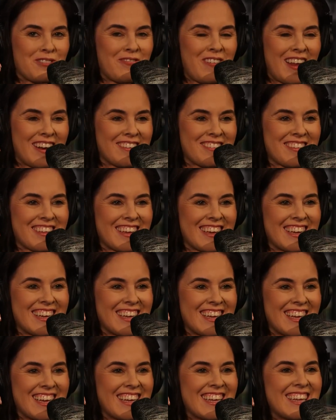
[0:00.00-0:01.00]

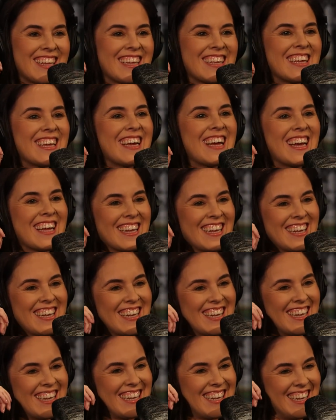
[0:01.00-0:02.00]
bombarded with
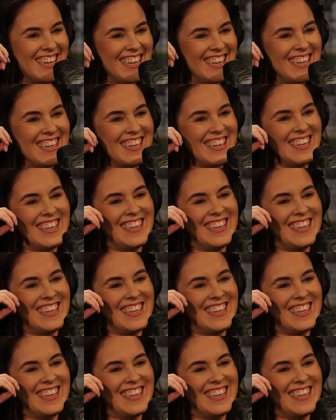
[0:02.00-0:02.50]
dead babies.